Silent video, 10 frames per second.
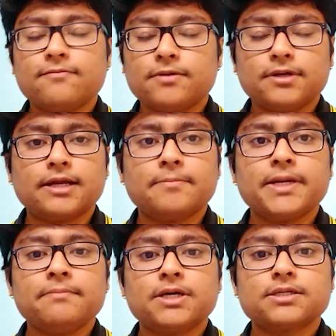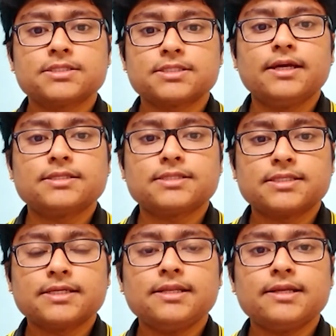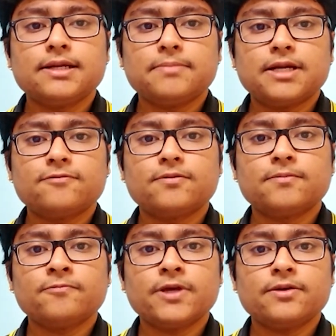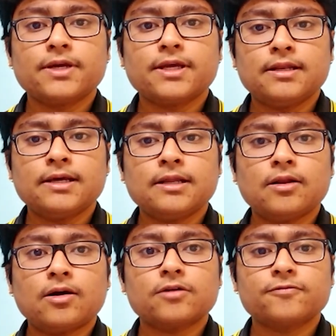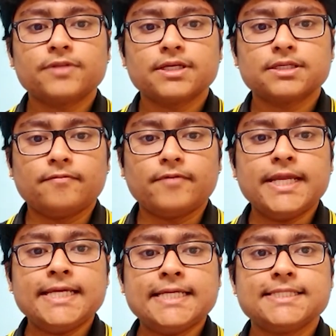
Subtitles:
I would recommend because it's a single learning platform where you can learn a lot of things very